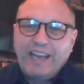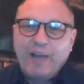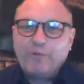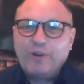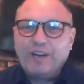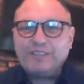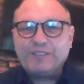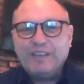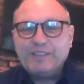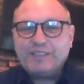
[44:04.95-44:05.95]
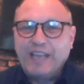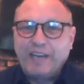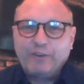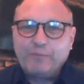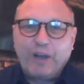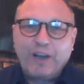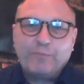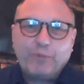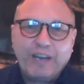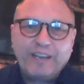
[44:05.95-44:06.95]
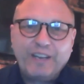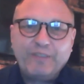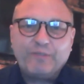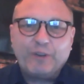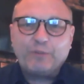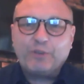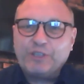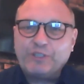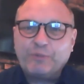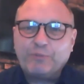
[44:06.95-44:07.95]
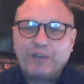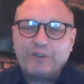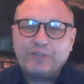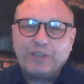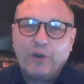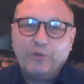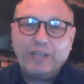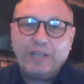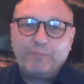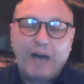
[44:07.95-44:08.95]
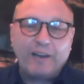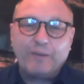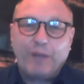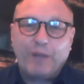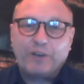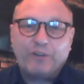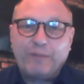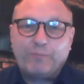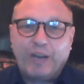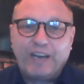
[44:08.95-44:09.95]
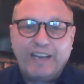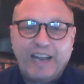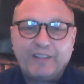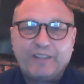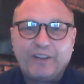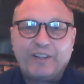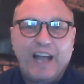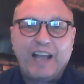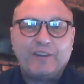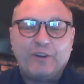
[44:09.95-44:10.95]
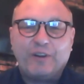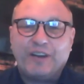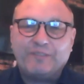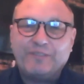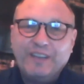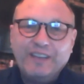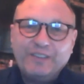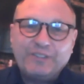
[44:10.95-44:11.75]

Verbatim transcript: And that was Sacred Bond Brandy from Christian Brothers, the only bottle and bond grape brandy out there that I know of.